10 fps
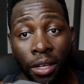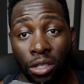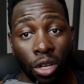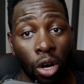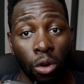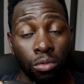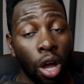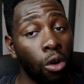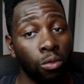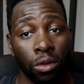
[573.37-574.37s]
So
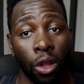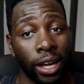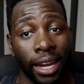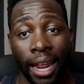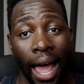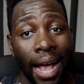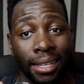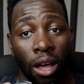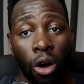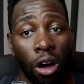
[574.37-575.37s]
don't look at it
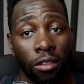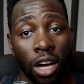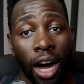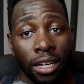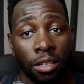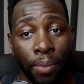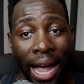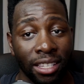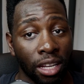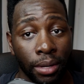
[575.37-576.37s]
as, oh God, this
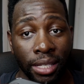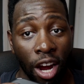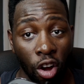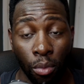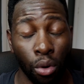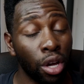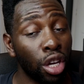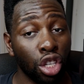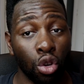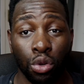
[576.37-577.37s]
pad's gonna be terrible.
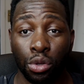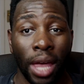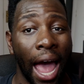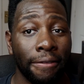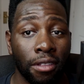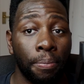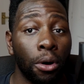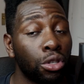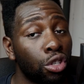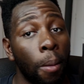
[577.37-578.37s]
You just have to
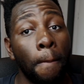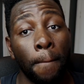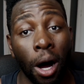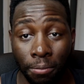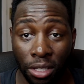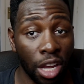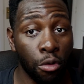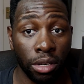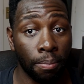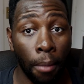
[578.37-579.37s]
put some
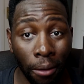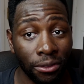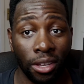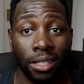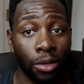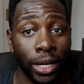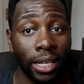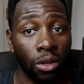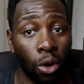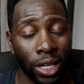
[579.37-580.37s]
serious mumps into it
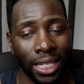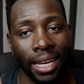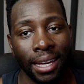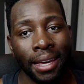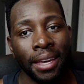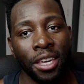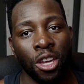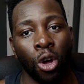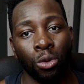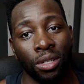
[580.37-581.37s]
in order to,
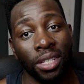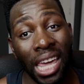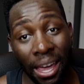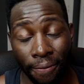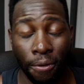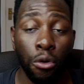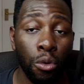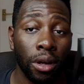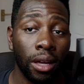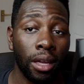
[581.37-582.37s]
see it through.